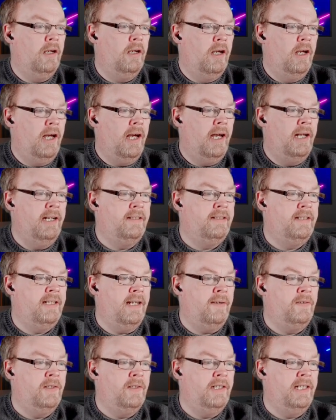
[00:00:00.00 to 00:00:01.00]
And it
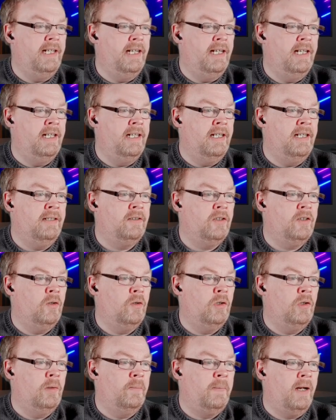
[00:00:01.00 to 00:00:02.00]
definitely is all
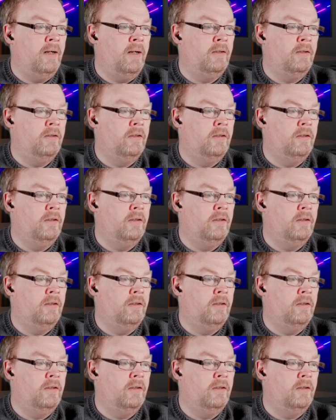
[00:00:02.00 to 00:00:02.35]
about